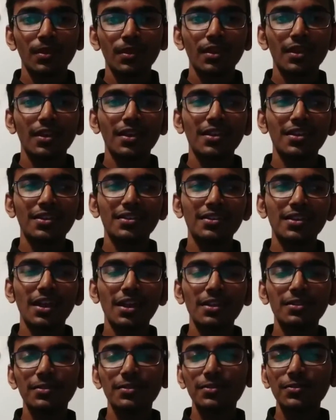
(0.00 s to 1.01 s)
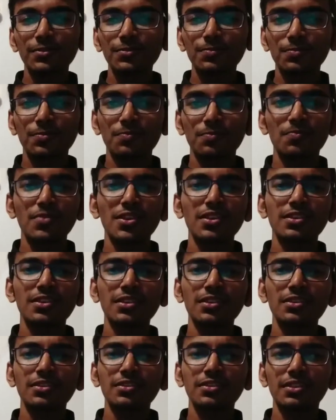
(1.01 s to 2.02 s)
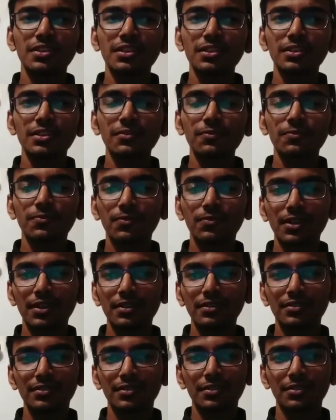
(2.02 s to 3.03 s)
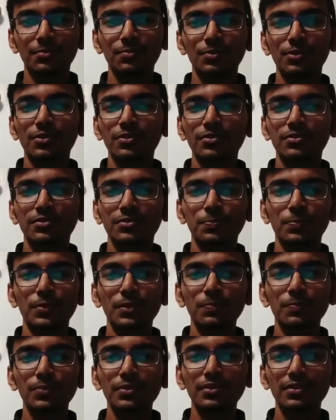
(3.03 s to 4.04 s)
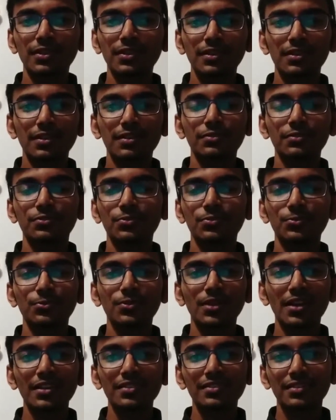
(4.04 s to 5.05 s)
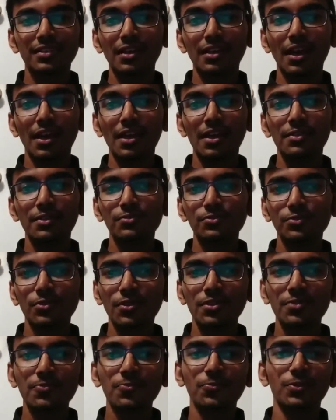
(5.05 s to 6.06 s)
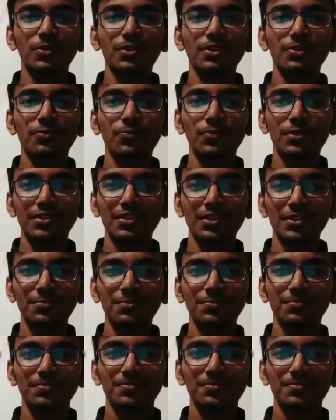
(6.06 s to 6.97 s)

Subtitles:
and I love making the native friends there because people there are so nice and I enjoy working with them.